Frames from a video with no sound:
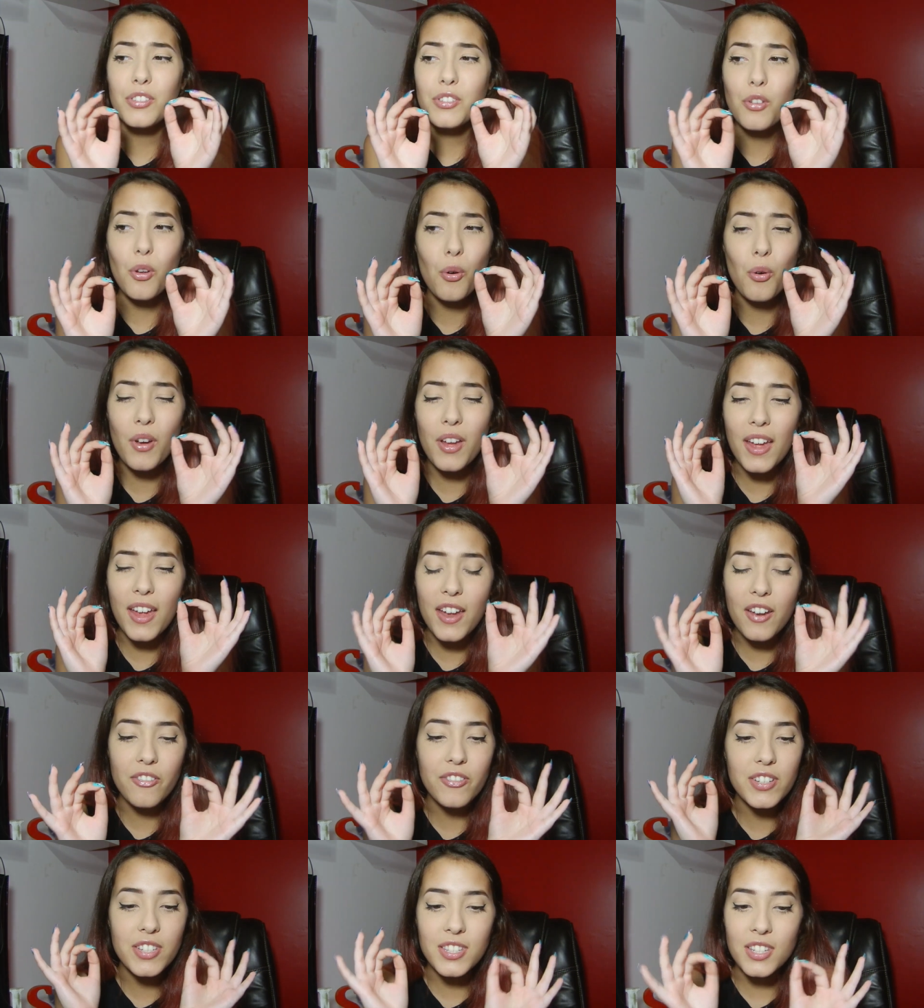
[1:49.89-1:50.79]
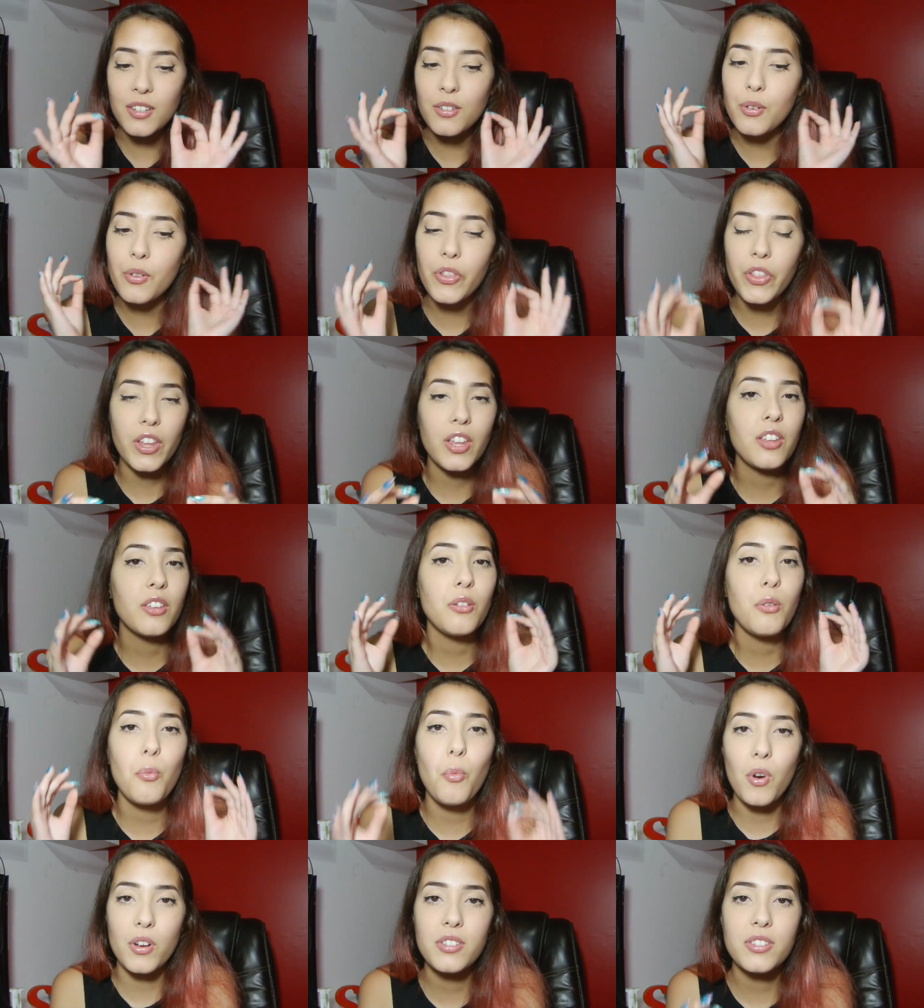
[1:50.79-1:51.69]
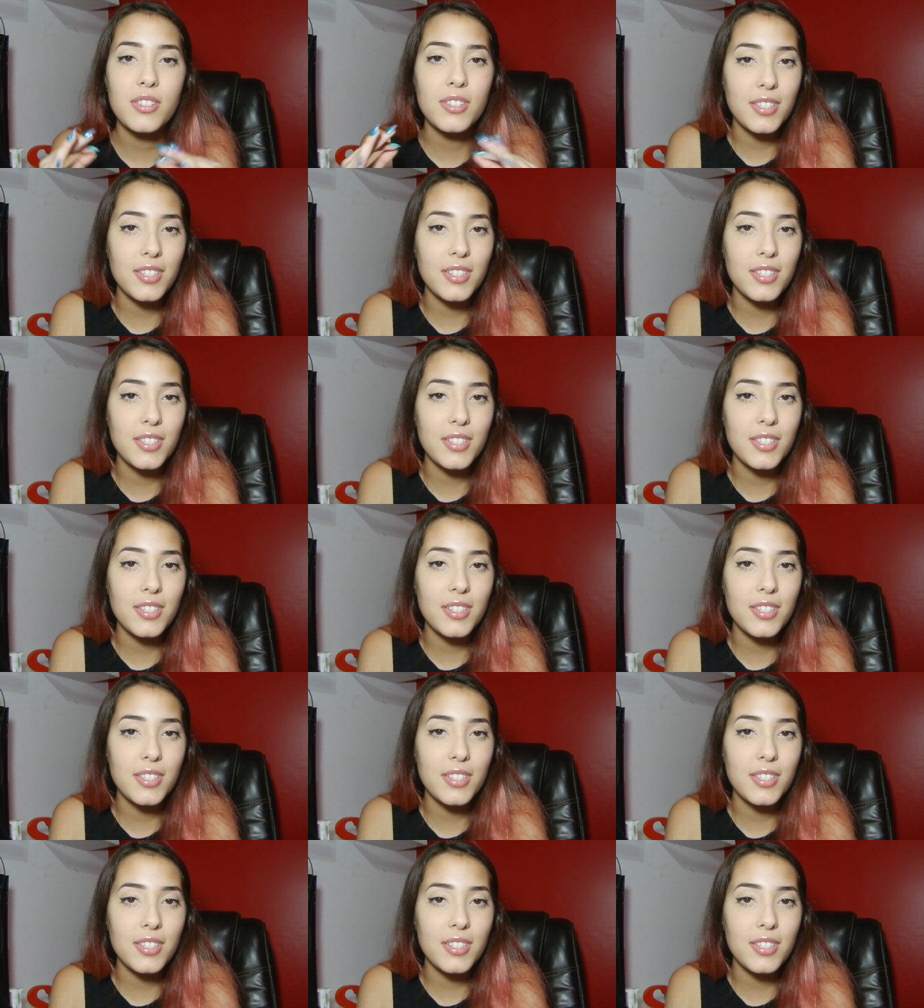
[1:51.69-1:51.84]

You know, every single thing you want to